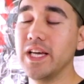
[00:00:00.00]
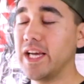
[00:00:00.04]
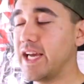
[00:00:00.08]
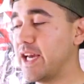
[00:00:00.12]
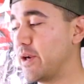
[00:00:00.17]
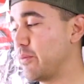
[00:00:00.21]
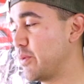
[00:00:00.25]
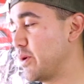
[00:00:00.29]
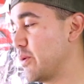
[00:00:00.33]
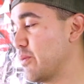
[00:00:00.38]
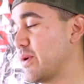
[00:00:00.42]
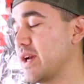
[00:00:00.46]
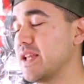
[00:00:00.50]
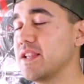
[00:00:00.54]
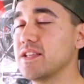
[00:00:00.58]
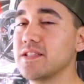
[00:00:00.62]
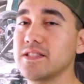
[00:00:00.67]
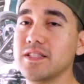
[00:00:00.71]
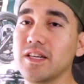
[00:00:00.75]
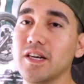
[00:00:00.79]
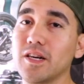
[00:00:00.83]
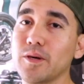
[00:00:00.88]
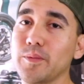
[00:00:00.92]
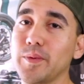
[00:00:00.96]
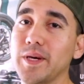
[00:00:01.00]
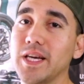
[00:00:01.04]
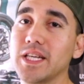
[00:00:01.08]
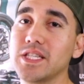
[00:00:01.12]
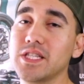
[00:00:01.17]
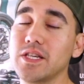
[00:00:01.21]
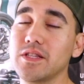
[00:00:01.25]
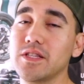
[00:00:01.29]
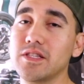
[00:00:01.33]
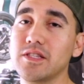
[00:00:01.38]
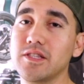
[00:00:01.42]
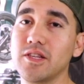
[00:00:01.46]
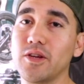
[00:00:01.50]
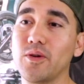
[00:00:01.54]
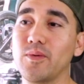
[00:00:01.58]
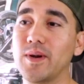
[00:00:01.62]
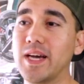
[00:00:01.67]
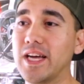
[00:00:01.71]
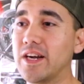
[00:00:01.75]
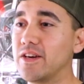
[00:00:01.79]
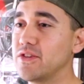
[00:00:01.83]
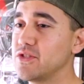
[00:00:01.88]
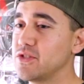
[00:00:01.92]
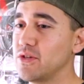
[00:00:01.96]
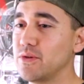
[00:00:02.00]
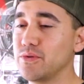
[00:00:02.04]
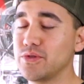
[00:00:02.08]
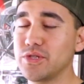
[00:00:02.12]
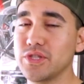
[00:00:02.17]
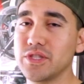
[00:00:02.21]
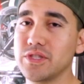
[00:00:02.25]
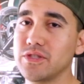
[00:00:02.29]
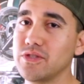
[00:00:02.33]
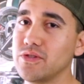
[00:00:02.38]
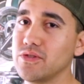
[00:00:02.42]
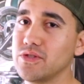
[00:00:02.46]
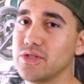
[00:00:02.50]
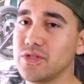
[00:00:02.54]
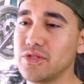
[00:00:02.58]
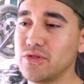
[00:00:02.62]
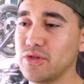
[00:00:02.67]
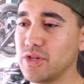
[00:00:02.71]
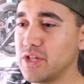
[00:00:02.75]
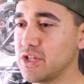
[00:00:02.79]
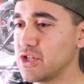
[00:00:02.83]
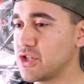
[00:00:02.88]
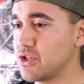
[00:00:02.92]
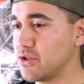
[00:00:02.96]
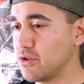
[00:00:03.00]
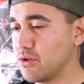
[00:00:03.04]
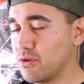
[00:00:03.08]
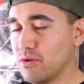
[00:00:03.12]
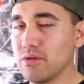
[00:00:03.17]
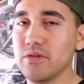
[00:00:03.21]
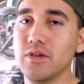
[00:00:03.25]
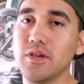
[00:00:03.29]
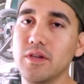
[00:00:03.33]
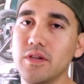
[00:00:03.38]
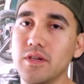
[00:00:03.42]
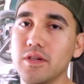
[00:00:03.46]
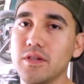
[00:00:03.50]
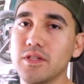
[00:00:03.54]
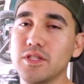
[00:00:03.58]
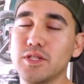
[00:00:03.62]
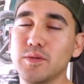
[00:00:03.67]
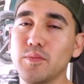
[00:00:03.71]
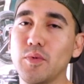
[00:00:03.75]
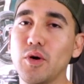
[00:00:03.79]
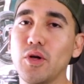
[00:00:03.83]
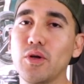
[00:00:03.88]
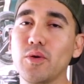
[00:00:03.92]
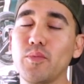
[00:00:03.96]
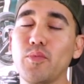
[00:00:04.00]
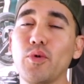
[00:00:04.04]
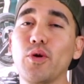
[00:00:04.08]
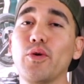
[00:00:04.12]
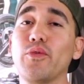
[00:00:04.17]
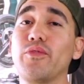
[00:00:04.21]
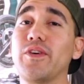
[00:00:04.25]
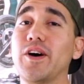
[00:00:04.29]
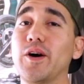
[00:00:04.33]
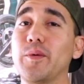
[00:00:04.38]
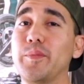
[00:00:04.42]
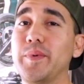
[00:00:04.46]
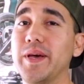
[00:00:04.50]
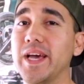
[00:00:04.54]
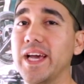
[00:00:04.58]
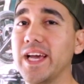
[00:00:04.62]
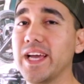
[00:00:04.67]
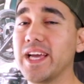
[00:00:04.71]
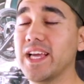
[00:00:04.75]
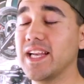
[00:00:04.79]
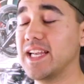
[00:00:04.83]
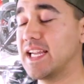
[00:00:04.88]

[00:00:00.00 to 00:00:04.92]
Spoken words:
and we ran the stock pegs on the Slow Rider, so it was just your traditional smaller profile peg,